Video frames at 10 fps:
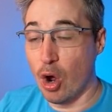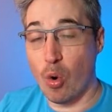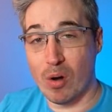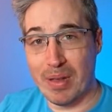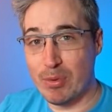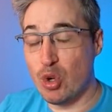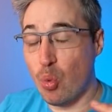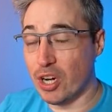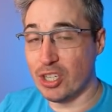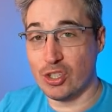Or maybe you
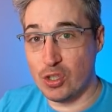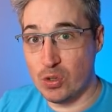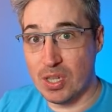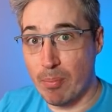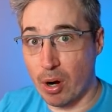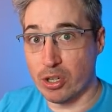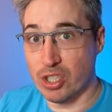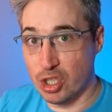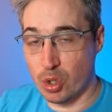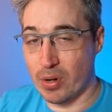want to just use the
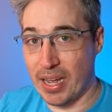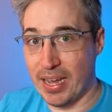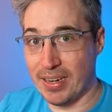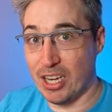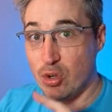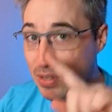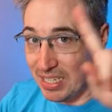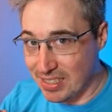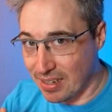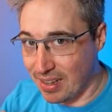margin shorthand and you
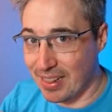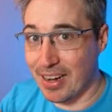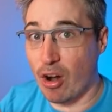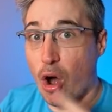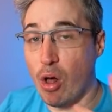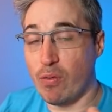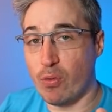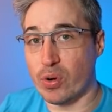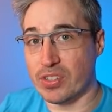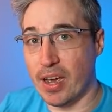need to declare all
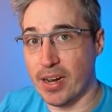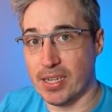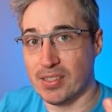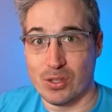four sides.